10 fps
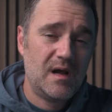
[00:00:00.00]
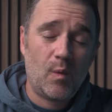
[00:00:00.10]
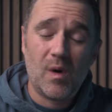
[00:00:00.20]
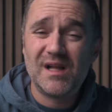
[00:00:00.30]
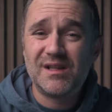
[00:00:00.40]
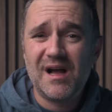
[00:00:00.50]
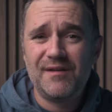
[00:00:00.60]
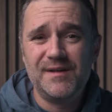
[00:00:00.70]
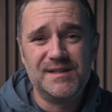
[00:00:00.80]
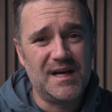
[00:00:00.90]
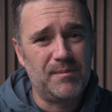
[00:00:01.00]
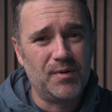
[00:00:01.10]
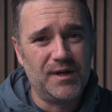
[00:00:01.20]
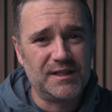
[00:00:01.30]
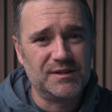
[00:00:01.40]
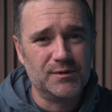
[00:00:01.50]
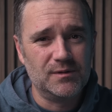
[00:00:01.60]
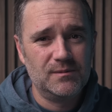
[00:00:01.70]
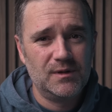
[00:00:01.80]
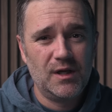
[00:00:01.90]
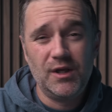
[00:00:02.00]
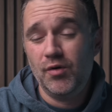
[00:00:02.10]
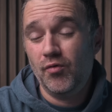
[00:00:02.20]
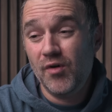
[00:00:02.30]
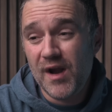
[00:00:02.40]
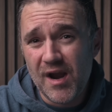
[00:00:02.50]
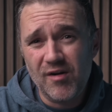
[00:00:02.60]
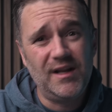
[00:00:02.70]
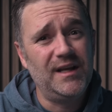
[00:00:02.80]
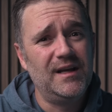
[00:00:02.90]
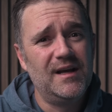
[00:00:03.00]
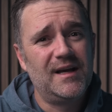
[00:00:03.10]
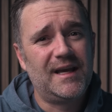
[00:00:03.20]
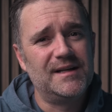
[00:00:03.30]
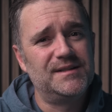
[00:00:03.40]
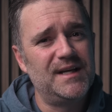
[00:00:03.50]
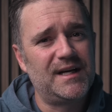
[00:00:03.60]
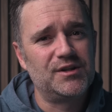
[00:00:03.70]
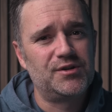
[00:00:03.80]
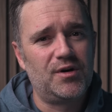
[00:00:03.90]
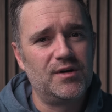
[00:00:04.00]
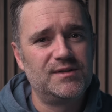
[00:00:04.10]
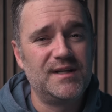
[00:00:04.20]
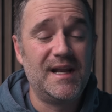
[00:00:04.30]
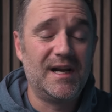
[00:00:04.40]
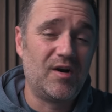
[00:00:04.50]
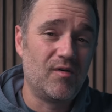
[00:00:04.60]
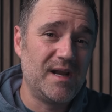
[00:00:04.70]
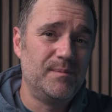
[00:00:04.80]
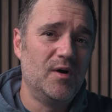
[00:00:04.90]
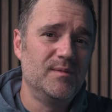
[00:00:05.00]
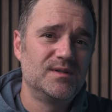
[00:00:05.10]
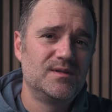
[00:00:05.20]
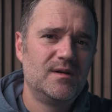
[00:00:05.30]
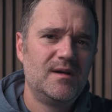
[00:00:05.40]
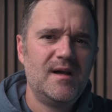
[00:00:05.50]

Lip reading: Wildlife is unpredictable. You rarely get a second chance at a great moment.